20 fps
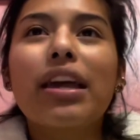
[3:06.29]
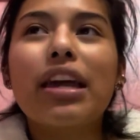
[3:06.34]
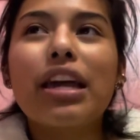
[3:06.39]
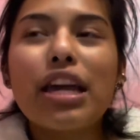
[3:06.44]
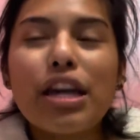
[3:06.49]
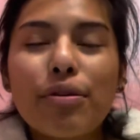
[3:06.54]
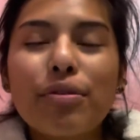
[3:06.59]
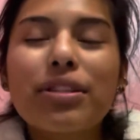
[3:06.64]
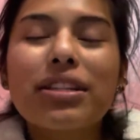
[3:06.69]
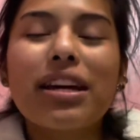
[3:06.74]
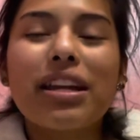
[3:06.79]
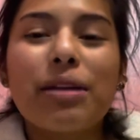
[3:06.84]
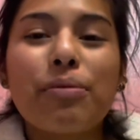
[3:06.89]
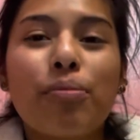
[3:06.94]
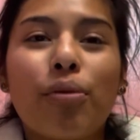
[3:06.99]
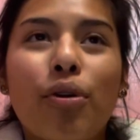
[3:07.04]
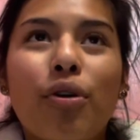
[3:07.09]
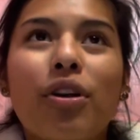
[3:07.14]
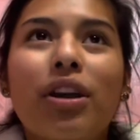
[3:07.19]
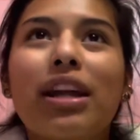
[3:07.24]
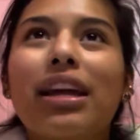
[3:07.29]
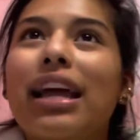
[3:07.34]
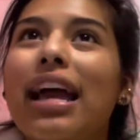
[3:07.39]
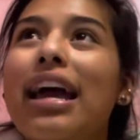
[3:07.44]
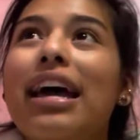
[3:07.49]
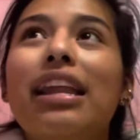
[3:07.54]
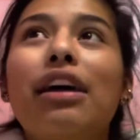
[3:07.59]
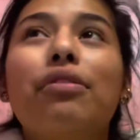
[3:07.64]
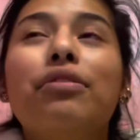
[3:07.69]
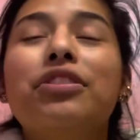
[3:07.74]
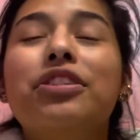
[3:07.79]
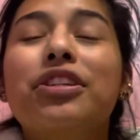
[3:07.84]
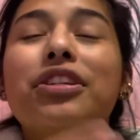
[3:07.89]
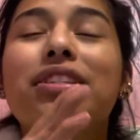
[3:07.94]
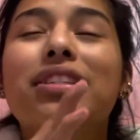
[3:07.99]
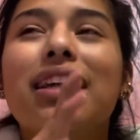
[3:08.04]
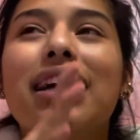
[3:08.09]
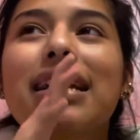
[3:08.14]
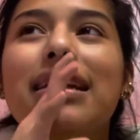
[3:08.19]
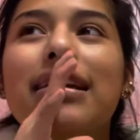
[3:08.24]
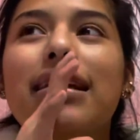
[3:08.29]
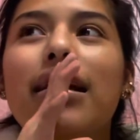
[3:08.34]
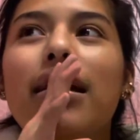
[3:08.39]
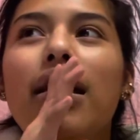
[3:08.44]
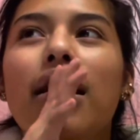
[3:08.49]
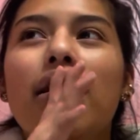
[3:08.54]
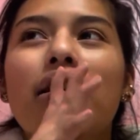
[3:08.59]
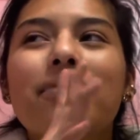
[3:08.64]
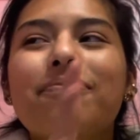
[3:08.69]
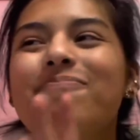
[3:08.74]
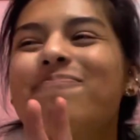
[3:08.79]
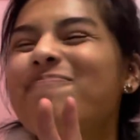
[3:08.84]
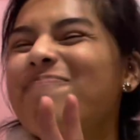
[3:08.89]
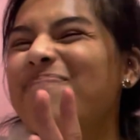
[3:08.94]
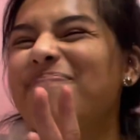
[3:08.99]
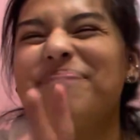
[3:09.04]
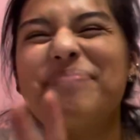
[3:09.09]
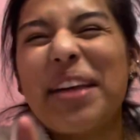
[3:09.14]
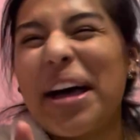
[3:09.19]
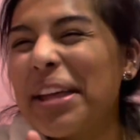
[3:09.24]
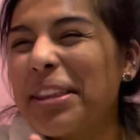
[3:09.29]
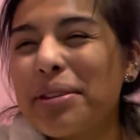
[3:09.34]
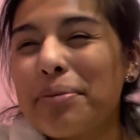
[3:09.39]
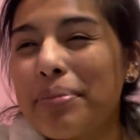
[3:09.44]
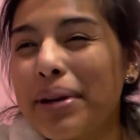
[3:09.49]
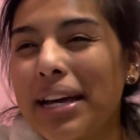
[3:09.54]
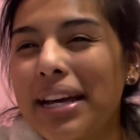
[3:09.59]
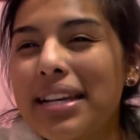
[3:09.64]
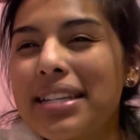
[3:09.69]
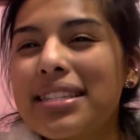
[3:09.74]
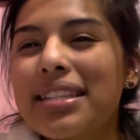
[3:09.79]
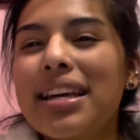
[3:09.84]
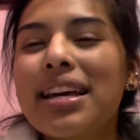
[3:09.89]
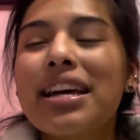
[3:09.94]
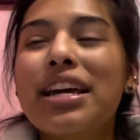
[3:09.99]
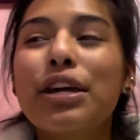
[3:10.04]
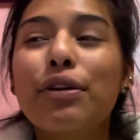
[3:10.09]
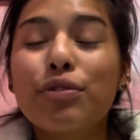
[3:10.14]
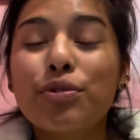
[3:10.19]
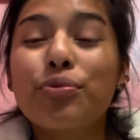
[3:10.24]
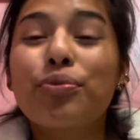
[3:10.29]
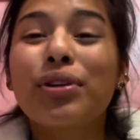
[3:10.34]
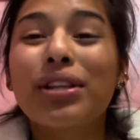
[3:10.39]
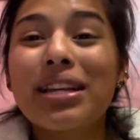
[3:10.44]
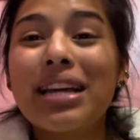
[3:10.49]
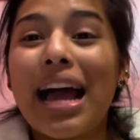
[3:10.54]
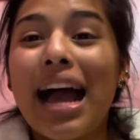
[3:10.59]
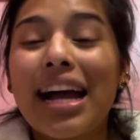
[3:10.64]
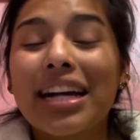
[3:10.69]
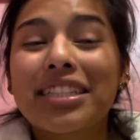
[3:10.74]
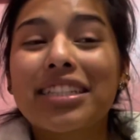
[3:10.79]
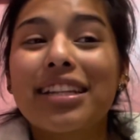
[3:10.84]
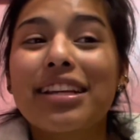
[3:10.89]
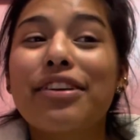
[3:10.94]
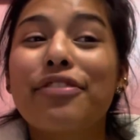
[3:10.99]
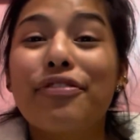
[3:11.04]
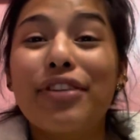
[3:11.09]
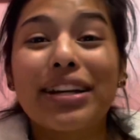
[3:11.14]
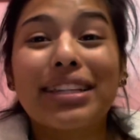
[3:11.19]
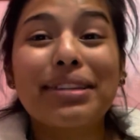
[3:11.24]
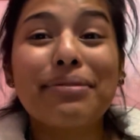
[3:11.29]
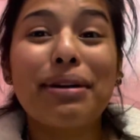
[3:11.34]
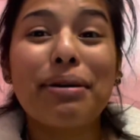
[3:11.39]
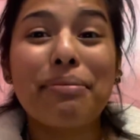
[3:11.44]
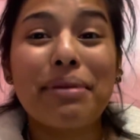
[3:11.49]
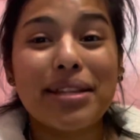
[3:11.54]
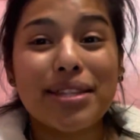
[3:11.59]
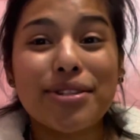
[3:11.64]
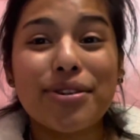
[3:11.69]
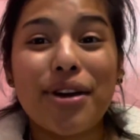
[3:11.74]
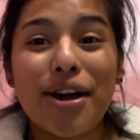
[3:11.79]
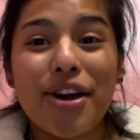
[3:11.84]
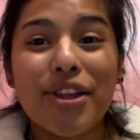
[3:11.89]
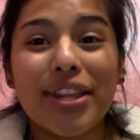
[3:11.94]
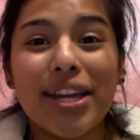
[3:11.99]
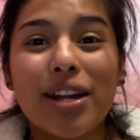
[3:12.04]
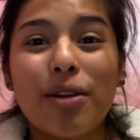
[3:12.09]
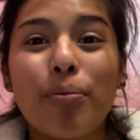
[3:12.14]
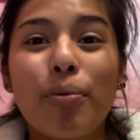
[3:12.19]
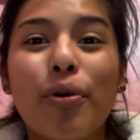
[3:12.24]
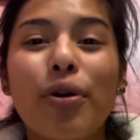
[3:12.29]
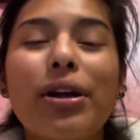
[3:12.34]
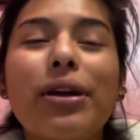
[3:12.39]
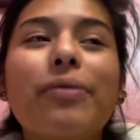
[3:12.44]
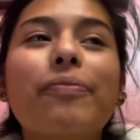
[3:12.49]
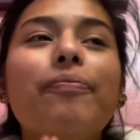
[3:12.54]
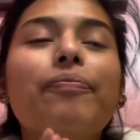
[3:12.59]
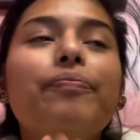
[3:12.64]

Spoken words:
It was getting boring and it was just like not the best. It was really actually affecting my mental health at a point.